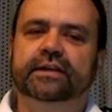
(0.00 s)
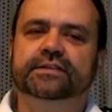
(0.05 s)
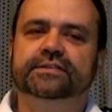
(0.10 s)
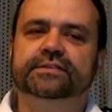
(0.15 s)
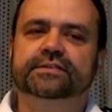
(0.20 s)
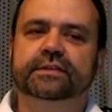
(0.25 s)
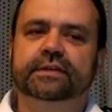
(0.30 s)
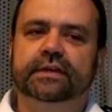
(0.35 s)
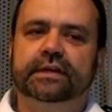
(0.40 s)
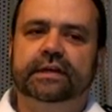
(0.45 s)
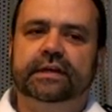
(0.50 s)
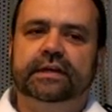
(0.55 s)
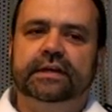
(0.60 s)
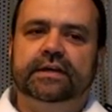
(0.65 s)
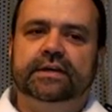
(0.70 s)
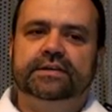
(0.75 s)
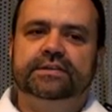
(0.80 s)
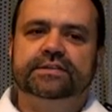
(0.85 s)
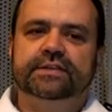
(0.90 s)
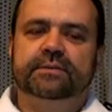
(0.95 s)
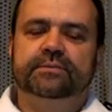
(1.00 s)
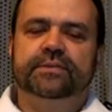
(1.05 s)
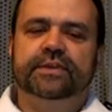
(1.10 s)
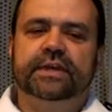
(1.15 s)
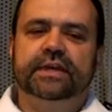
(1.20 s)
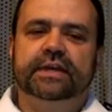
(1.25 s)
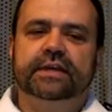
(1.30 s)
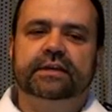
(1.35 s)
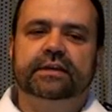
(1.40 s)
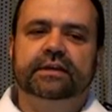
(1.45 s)
And it's
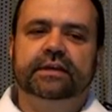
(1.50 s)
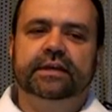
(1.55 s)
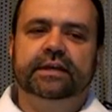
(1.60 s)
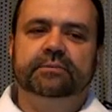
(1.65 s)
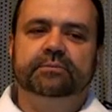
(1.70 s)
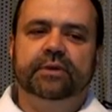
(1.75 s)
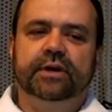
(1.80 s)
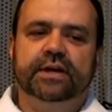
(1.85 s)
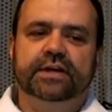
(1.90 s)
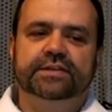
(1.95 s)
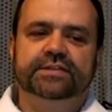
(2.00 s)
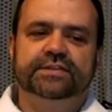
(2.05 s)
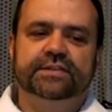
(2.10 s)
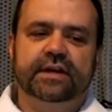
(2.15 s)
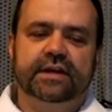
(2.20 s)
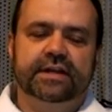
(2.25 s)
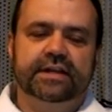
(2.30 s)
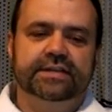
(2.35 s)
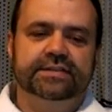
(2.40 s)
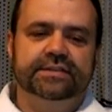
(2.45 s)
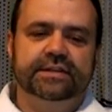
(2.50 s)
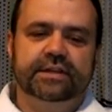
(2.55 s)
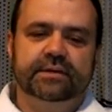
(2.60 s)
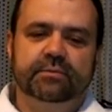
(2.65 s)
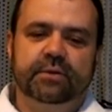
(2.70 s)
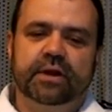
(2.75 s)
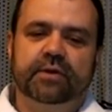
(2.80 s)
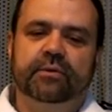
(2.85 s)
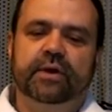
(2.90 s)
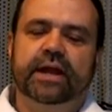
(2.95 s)
something in my studies
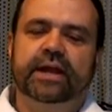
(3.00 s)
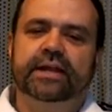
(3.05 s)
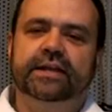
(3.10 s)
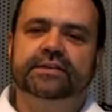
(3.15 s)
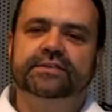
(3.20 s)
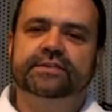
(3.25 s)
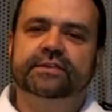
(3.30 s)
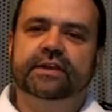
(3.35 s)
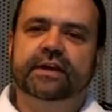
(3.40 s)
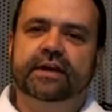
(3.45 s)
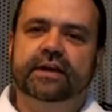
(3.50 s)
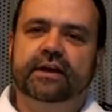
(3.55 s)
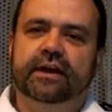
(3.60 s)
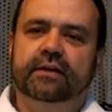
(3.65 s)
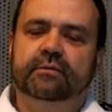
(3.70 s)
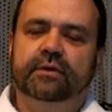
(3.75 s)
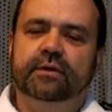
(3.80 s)
and in my writings that I,